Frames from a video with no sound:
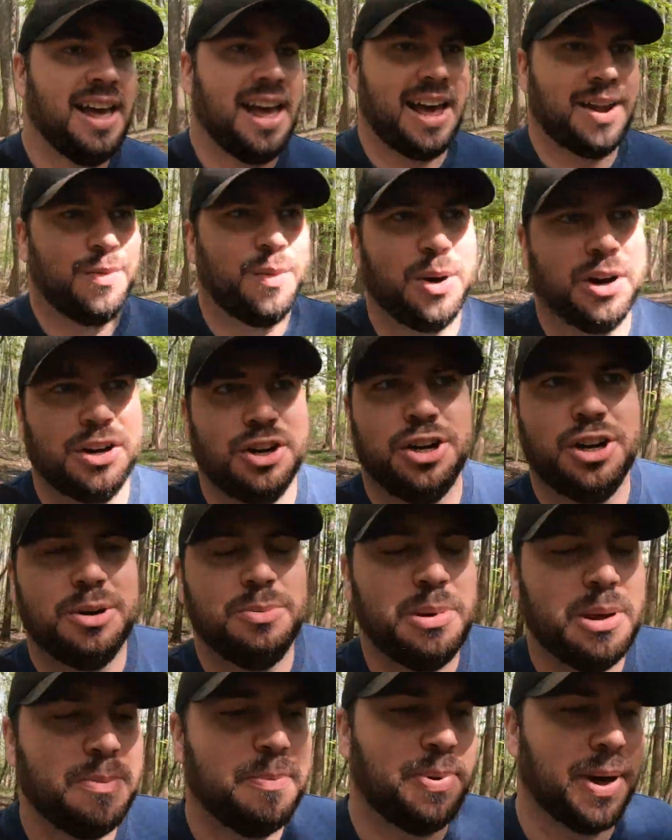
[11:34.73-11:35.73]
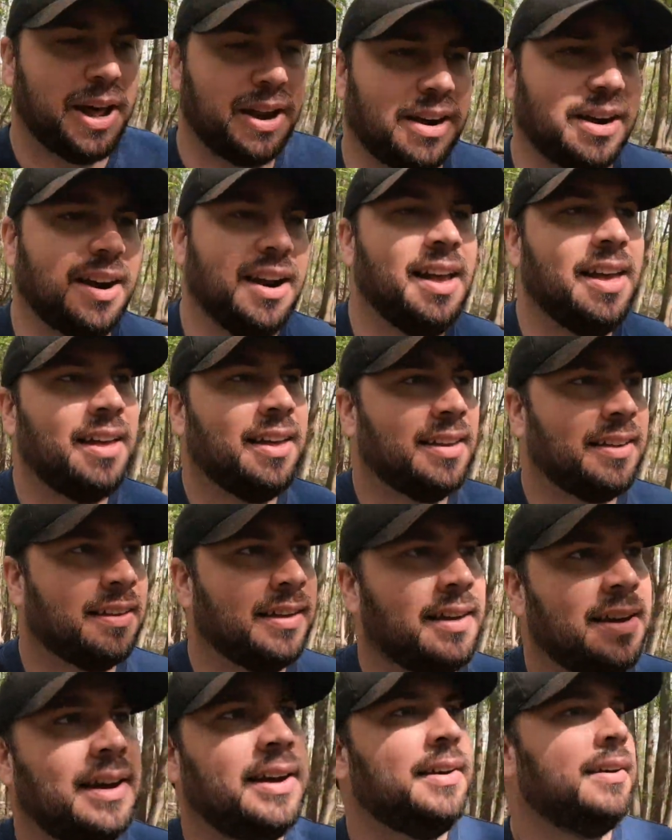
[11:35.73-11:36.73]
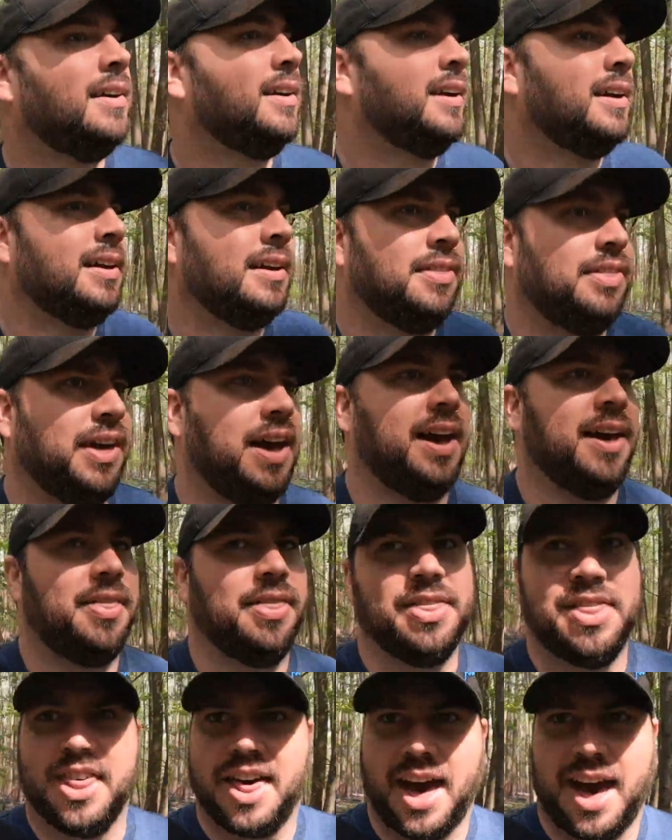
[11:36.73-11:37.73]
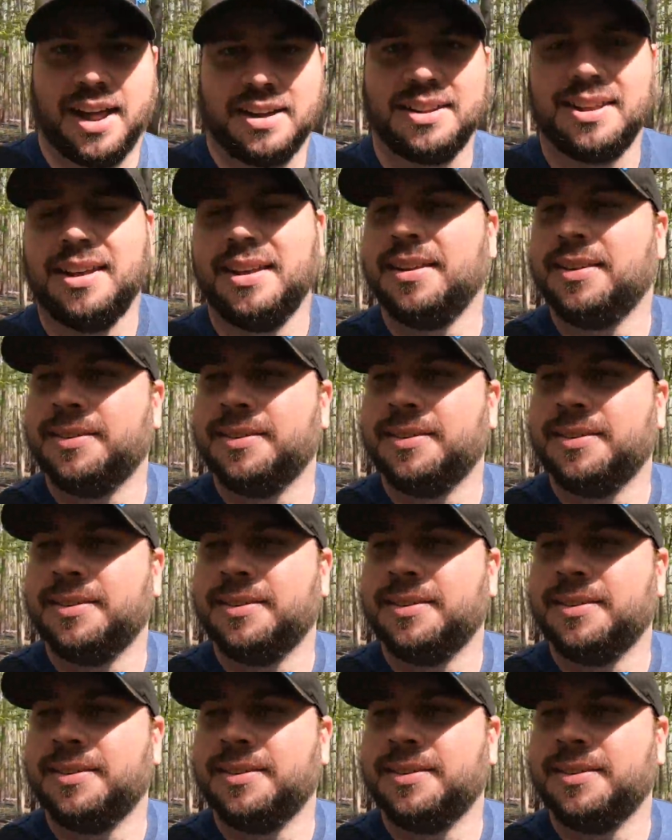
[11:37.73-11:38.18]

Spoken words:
And what could be better than that?